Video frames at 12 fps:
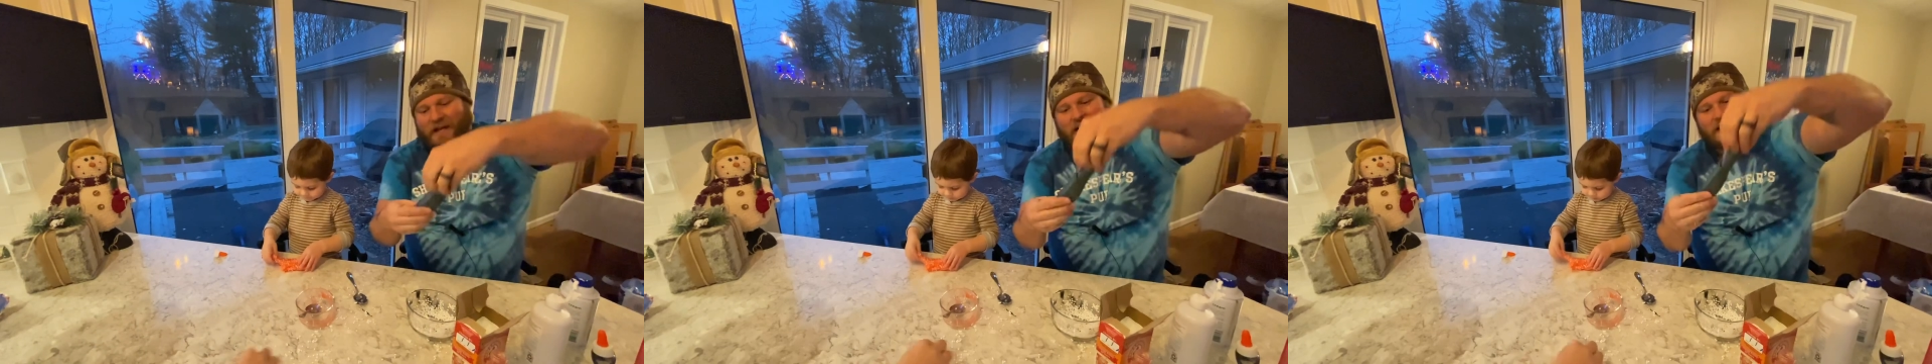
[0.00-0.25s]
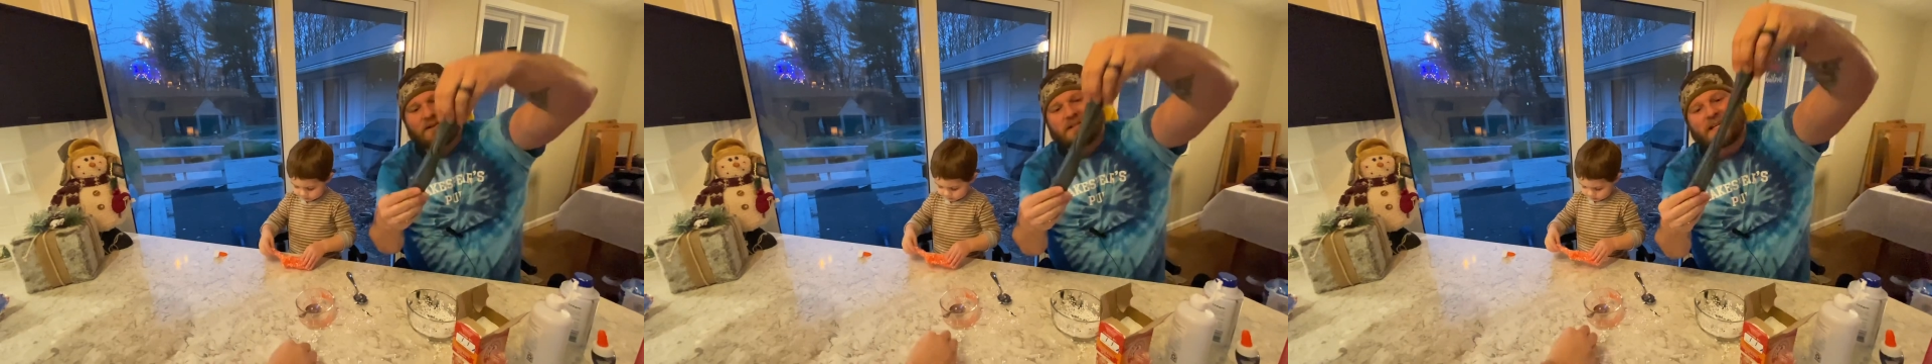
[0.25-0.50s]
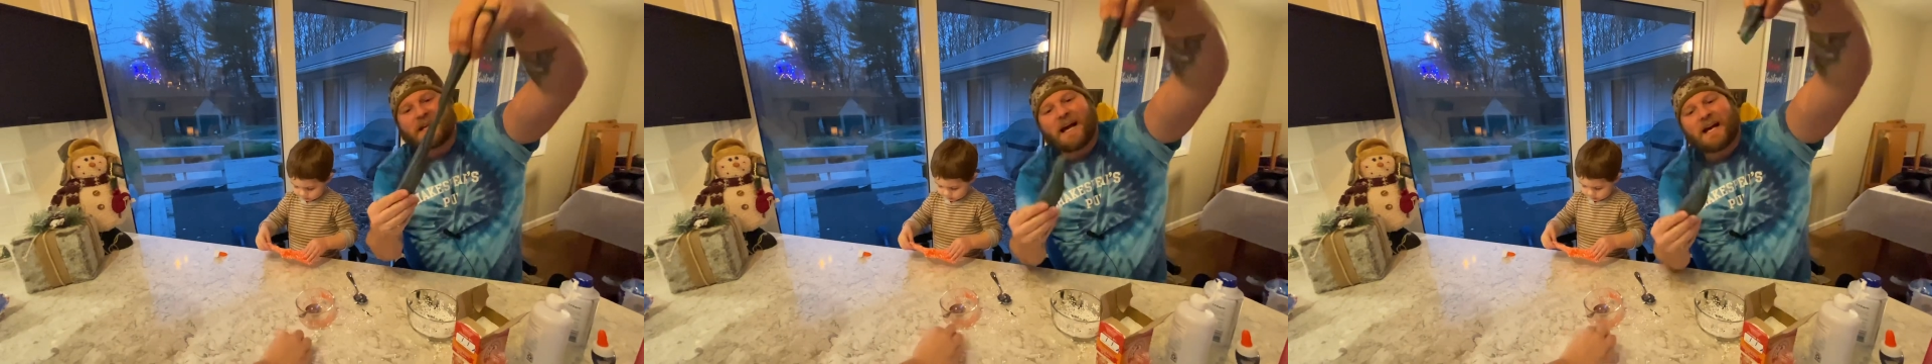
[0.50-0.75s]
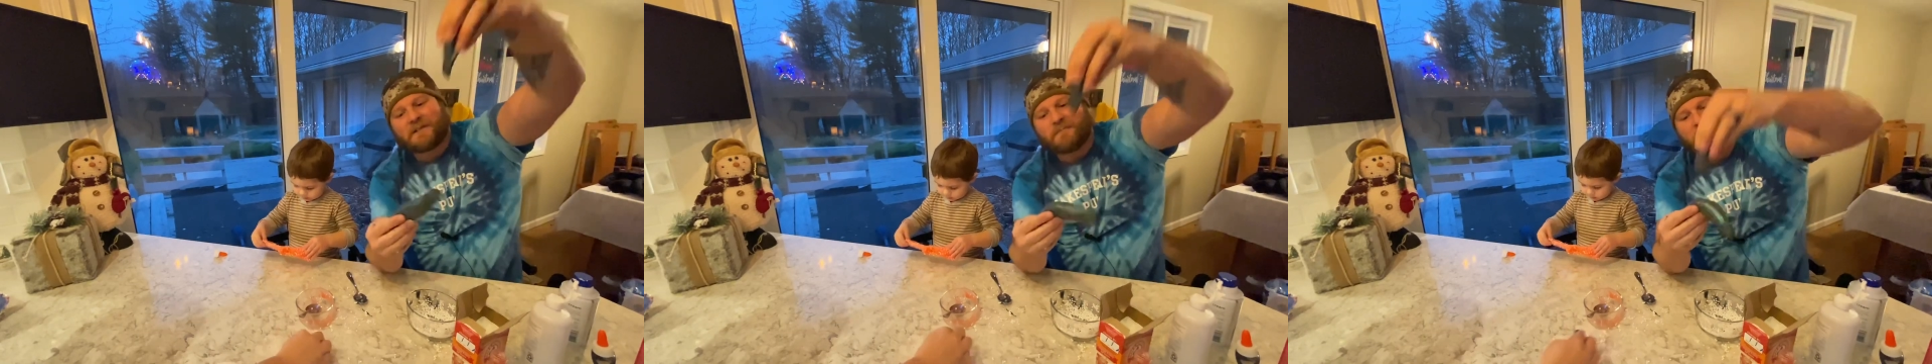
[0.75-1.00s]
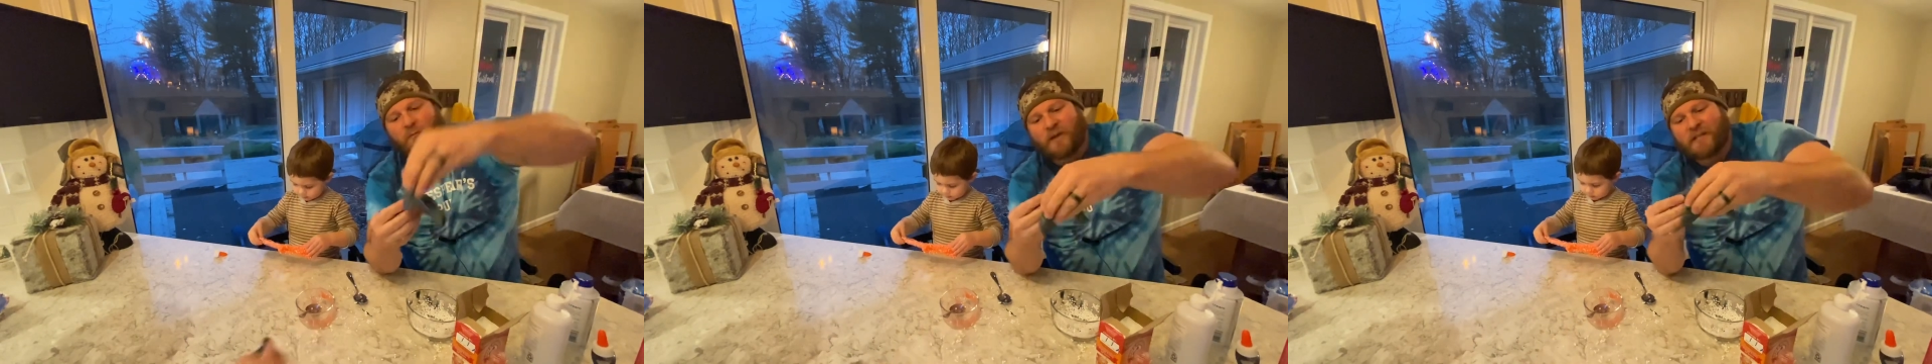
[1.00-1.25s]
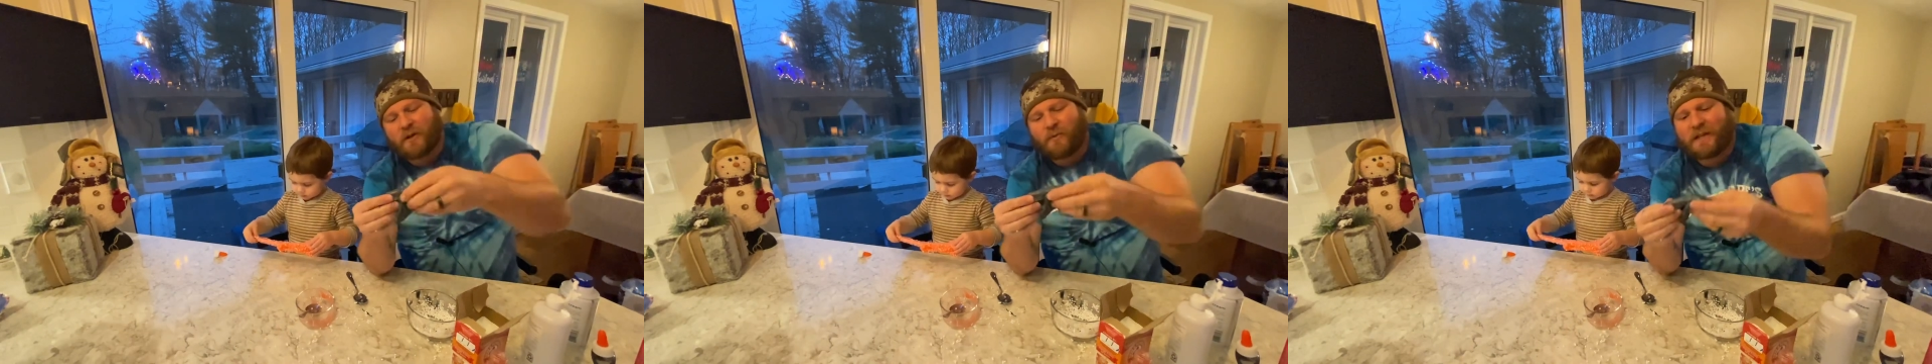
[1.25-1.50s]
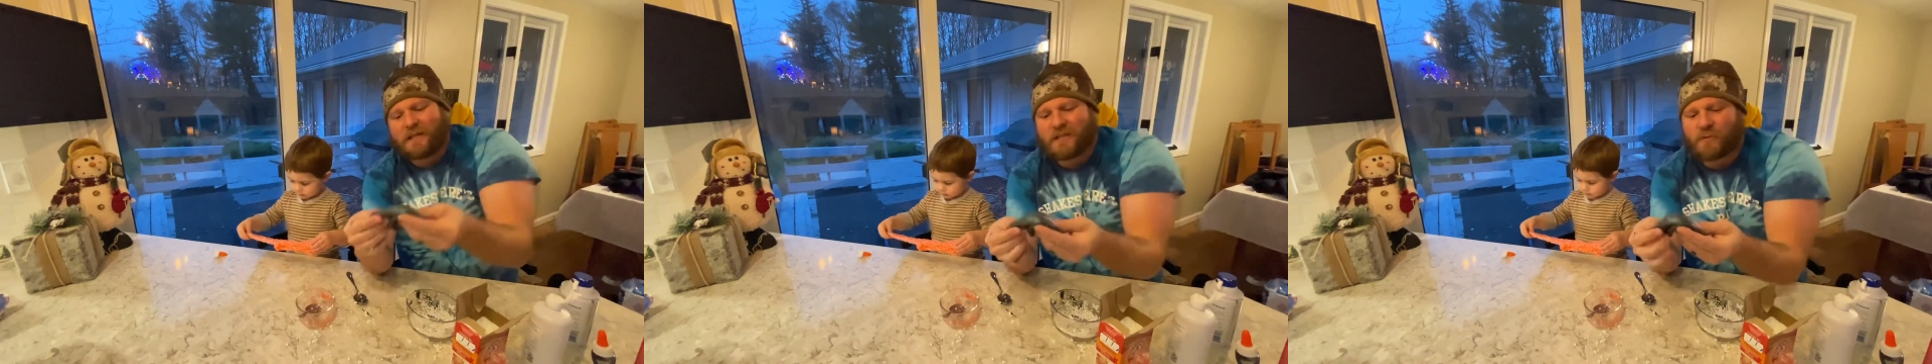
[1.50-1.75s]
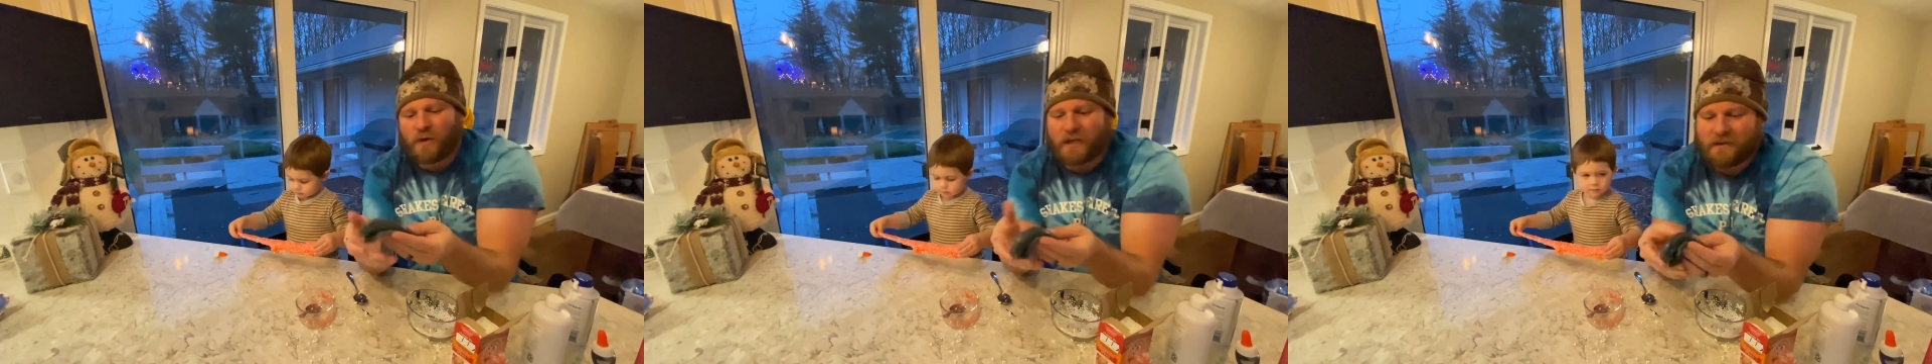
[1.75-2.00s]
here's the cosmic one. So with this
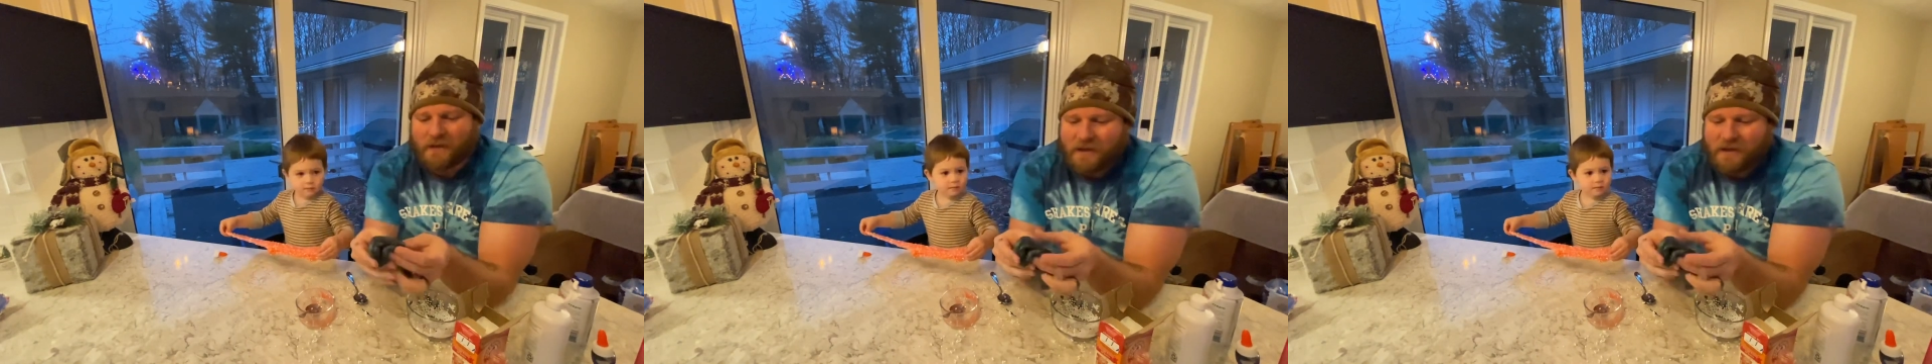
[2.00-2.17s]
one,